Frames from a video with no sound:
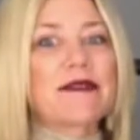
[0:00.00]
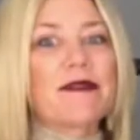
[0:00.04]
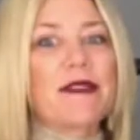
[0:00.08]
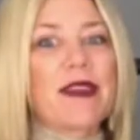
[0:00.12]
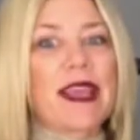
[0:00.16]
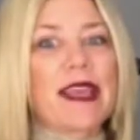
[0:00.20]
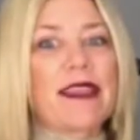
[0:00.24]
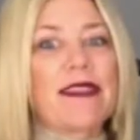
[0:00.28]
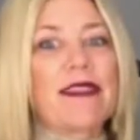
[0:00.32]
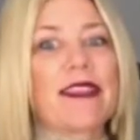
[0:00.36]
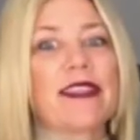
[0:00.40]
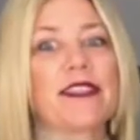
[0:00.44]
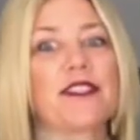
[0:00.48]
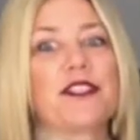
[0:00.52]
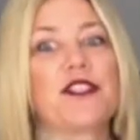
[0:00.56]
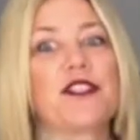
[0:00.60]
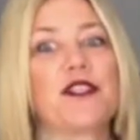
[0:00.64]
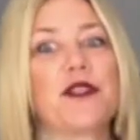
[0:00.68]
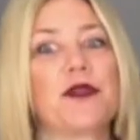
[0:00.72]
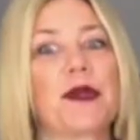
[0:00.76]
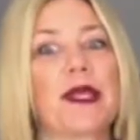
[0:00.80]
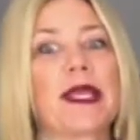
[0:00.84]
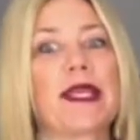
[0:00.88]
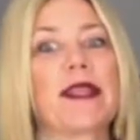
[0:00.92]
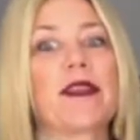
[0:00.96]
fit that
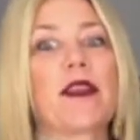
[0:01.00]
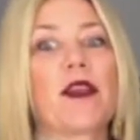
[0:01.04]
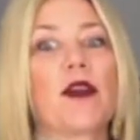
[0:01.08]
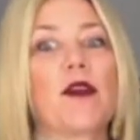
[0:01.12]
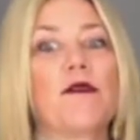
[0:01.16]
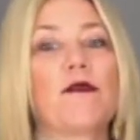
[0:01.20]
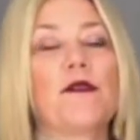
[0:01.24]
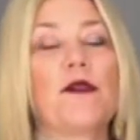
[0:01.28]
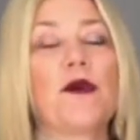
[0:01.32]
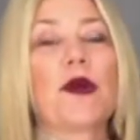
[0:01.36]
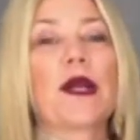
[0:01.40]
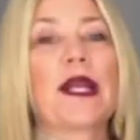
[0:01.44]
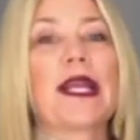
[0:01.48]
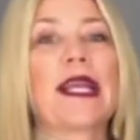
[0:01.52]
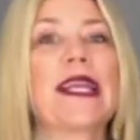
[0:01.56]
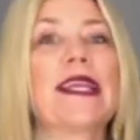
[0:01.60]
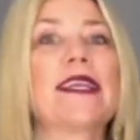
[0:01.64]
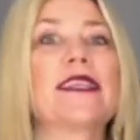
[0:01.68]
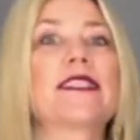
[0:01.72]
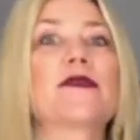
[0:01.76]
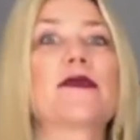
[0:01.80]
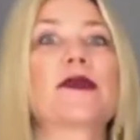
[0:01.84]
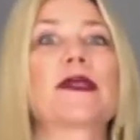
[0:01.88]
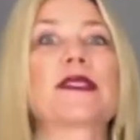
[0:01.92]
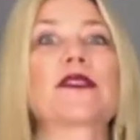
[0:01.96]
you can go for
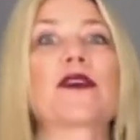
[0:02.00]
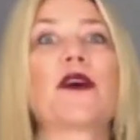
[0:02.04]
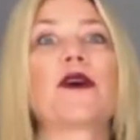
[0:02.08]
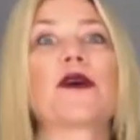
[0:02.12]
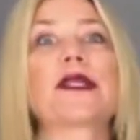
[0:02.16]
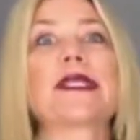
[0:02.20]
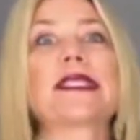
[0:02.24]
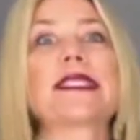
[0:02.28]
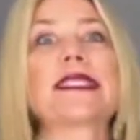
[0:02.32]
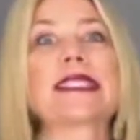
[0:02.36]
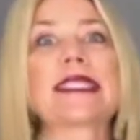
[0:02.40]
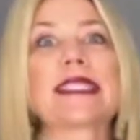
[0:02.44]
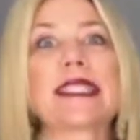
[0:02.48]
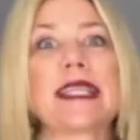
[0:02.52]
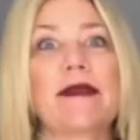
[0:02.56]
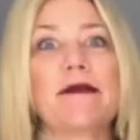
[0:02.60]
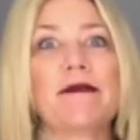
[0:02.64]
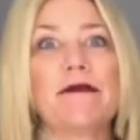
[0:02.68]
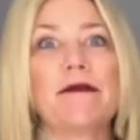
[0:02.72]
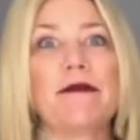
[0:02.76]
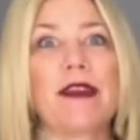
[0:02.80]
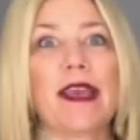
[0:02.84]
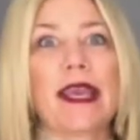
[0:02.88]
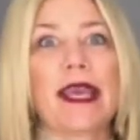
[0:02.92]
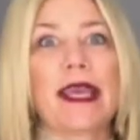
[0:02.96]
is what's called a
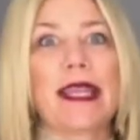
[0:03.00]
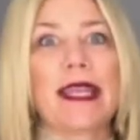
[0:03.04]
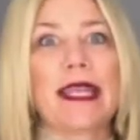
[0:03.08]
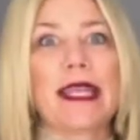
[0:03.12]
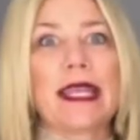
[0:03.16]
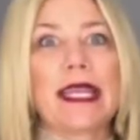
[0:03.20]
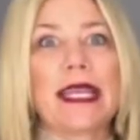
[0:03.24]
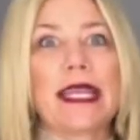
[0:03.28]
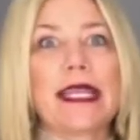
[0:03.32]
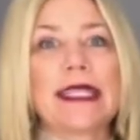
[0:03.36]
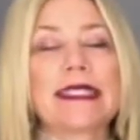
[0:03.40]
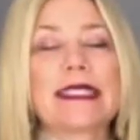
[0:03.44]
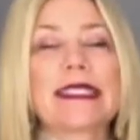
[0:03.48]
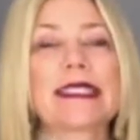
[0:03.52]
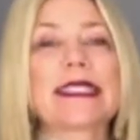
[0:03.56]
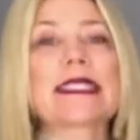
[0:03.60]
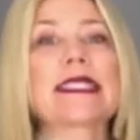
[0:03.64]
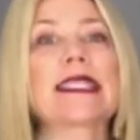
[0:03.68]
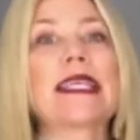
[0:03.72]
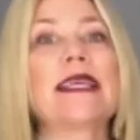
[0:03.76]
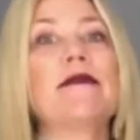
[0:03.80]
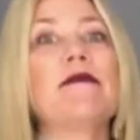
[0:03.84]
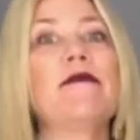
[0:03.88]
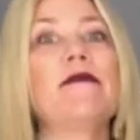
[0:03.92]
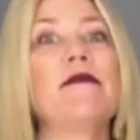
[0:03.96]
slim fit. And
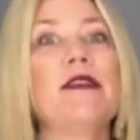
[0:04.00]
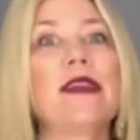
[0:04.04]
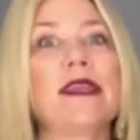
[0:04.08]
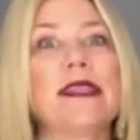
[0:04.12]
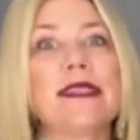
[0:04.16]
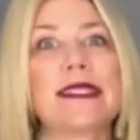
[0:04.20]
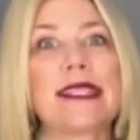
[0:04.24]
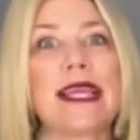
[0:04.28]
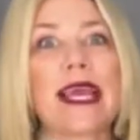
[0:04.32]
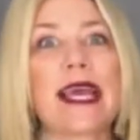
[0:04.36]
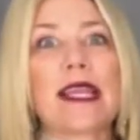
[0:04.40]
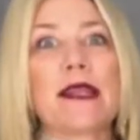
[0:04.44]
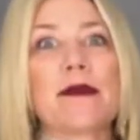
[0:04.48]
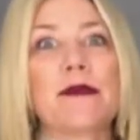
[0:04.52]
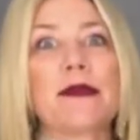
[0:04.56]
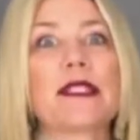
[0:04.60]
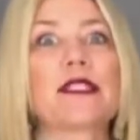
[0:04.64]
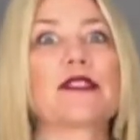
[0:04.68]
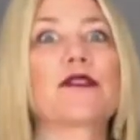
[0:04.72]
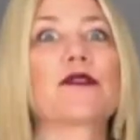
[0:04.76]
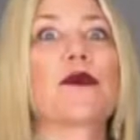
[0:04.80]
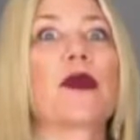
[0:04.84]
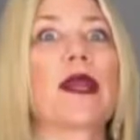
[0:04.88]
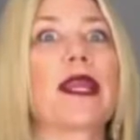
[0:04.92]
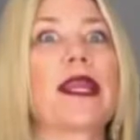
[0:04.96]
slim fit denim
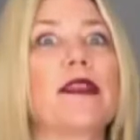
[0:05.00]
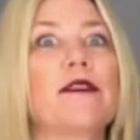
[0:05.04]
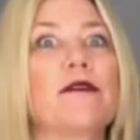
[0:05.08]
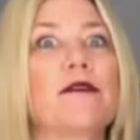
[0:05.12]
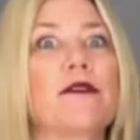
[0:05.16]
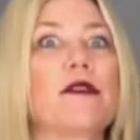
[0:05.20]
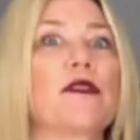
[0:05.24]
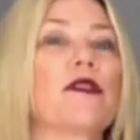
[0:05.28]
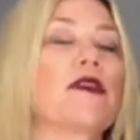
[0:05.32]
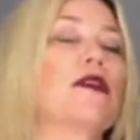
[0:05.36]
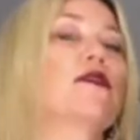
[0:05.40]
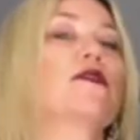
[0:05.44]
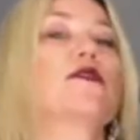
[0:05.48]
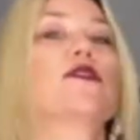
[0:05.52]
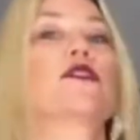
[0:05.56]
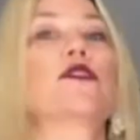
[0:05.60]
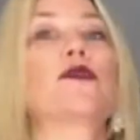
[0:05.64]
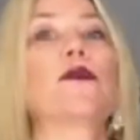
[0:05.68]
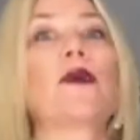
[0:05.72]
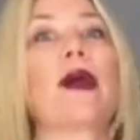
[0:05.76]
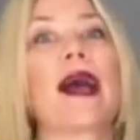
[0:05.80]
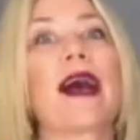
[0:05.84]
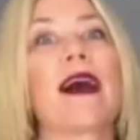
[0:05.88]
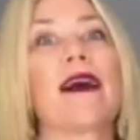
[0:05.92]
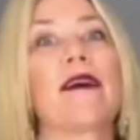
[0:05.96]
is great for those
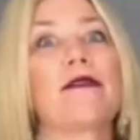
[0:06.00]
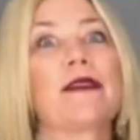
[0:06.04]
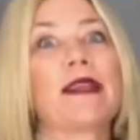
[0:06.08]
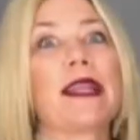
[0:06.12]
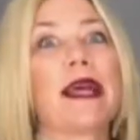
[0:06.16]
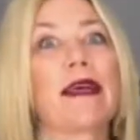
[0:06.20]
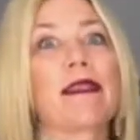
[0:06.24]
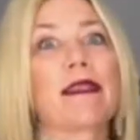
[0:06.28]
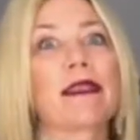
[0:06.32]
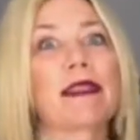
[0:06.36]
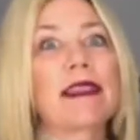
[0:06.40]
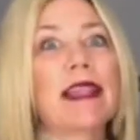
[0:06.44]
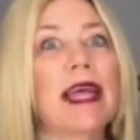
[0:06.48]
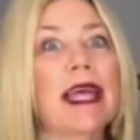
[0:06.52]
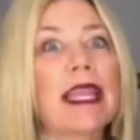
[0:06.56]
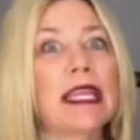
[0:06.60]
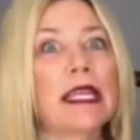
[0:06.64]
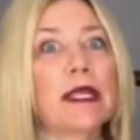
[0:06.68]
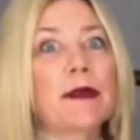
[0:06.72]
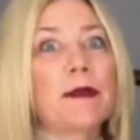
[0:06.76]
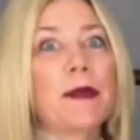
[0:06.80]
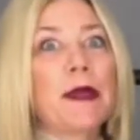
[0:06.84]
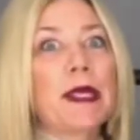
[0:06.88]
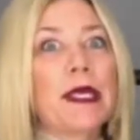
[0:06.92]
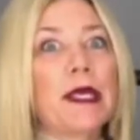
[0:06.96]
who have an
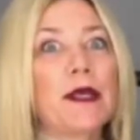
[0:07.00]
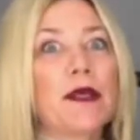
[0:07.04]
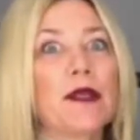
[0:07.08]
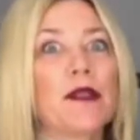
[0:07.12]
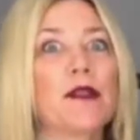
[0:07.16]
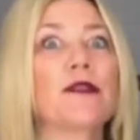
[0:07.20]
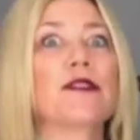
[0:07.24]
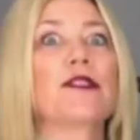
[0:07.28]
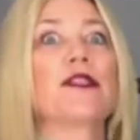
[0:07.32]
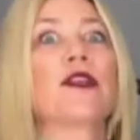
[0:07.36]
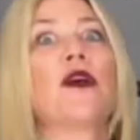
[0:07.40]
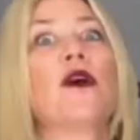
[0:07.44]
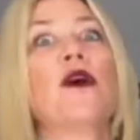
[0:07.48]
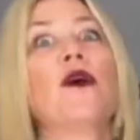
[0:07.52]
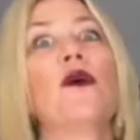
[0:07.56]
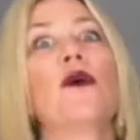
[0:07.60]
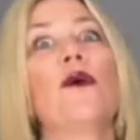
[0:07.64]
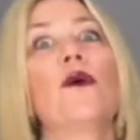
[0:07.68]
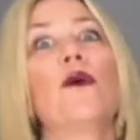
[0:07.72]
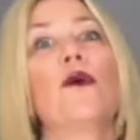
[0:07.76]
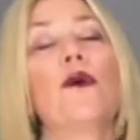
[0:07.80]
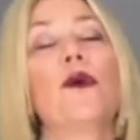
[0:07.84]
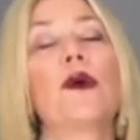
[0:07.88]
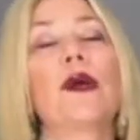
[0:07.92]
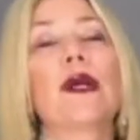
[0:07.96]
athletic build
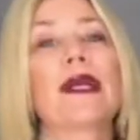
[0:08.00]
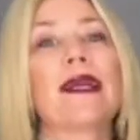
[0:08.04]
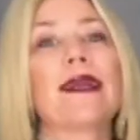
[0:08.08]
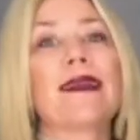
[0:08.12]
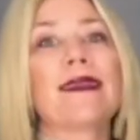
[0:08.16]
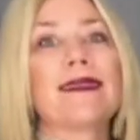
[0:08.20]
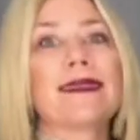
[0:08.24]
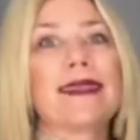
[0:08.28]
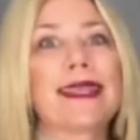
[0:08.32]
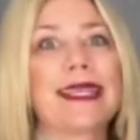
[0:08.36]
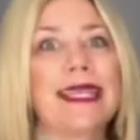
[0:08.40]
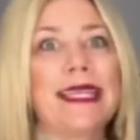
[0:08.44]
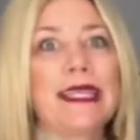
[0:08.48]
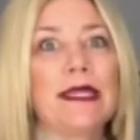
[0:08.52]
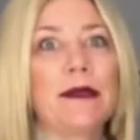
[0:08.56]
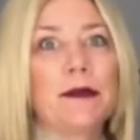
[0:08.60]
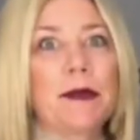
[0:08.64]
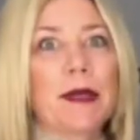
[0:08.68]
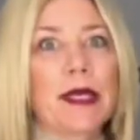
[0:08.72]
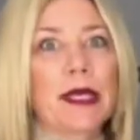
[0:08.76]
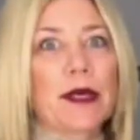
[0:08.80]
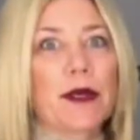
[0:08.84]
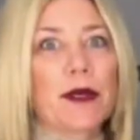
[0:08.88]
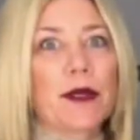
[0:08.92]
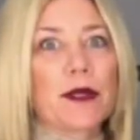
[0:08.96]
or a lean
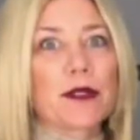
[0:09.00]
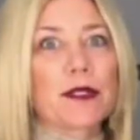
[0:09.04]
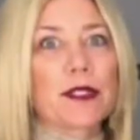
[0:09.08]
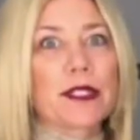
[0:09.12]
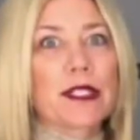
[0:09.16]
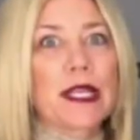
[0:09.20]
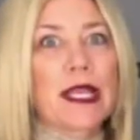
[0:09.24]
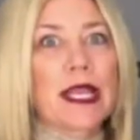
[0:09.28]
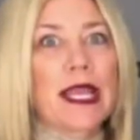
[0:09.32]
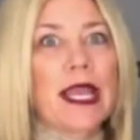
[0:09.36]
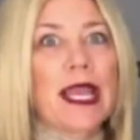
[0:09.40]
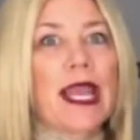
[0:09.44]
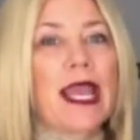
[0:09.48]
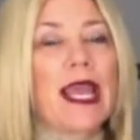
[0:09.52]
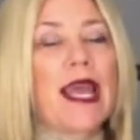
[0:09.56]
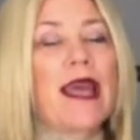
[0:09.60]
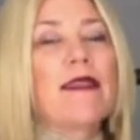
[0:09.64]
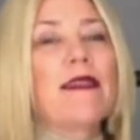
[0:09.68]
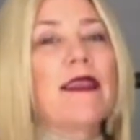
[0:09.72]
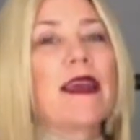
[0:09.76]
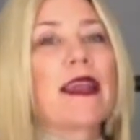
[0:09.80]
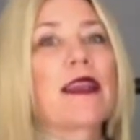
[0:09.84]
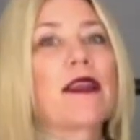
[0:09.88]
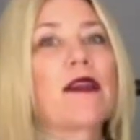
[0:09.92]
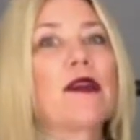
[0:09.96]
build.
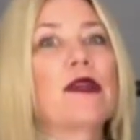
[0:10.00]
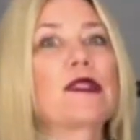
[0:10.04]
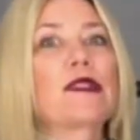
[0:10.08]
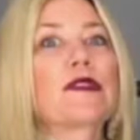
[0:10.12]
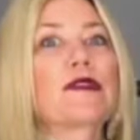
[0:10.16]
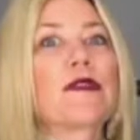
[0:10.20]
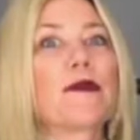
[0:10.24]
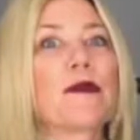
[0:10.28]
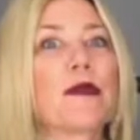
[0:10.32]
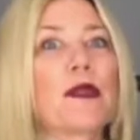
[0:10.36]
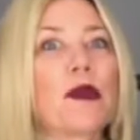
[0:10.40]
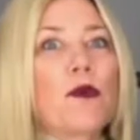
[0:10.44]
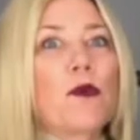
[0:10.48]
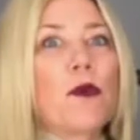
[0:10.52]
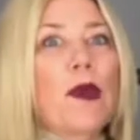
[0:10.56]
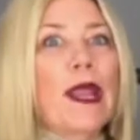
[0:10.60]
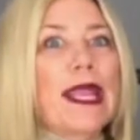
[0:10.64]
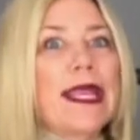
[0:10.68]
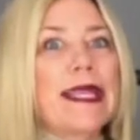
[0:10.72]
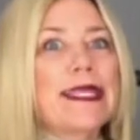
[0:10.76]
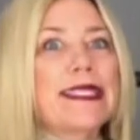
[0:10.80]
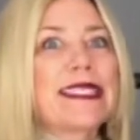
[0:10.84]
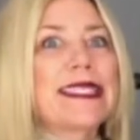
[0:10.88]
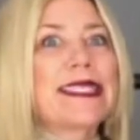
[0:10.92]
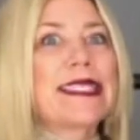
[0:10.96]
That goes from the
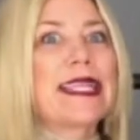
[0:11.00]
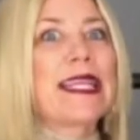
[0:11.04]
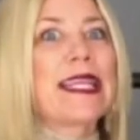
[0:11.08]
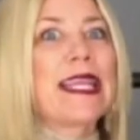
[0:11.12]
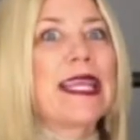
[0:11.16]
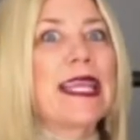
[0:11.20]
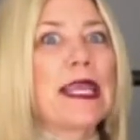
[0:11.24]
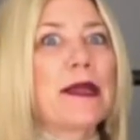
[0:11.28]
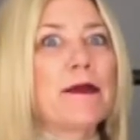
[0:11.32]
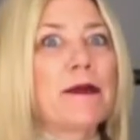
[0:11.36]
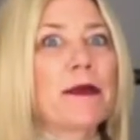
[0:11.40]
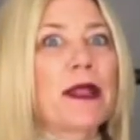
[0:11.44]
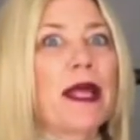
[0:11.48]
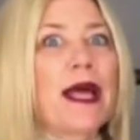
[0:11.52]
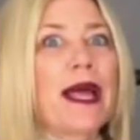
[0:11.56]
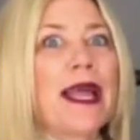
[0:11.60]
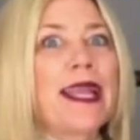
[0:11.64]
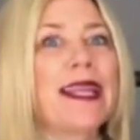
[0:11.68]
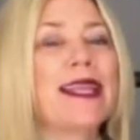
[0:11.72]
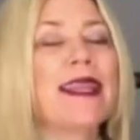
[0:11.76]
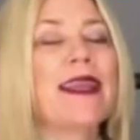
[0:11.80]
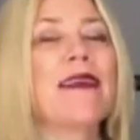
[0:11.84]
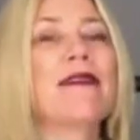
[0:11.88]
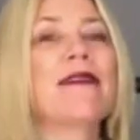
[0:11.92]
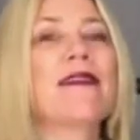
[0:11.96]
waist and hip
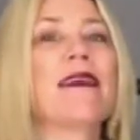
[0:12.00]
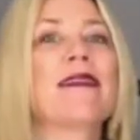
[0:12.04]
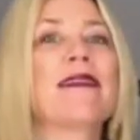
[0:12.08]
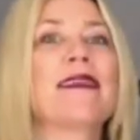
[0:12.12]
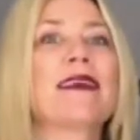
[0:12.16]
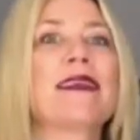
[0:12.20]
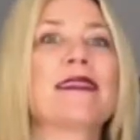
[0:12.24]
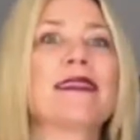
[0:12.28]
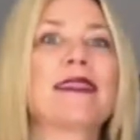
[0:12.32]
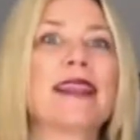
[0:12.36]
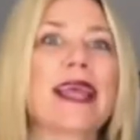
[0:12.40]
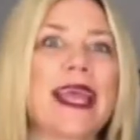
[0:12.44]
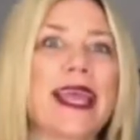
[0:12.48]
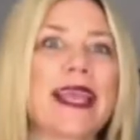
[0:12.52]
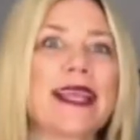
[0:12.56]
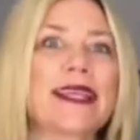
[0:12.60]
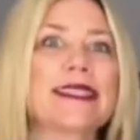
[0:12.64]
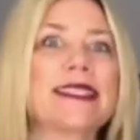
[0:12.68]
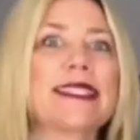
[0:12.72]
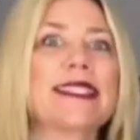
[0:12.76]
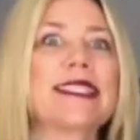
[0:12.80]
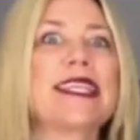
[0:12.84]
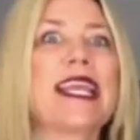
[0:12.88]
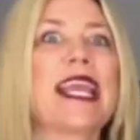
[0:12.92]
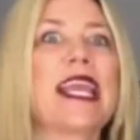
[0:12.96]
line, and then the
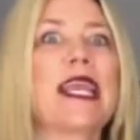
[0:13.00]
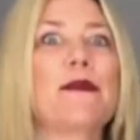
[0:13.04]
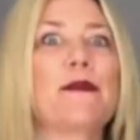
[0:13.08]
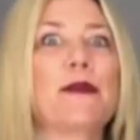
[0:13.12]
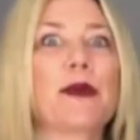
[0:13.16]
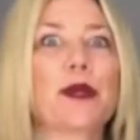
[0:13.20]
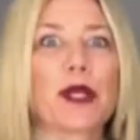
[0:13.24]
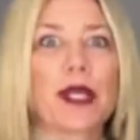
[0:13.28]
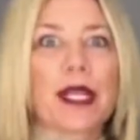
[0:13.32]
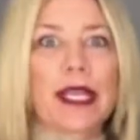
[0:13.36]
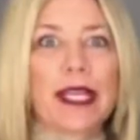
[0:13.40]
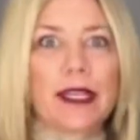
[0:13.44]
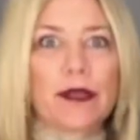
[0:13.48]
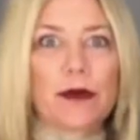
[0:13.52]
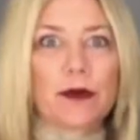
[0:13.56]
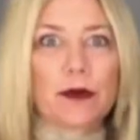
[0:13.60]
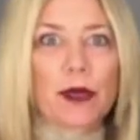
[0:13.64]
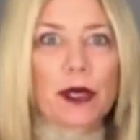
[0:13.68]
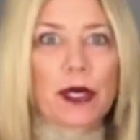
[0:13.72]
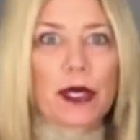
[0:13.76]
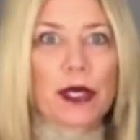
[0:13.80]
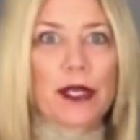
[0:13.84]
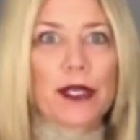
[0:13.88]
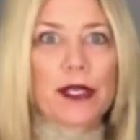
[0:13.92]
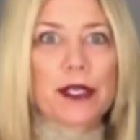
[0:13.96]
legs taper
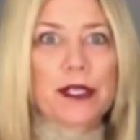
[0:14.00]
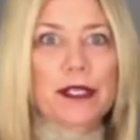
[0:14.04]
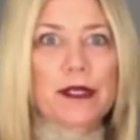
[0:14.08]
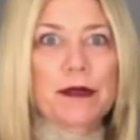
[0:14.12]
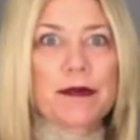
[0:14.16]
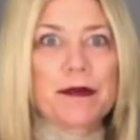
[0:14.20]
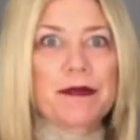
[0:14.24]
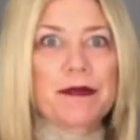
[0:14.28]
inward.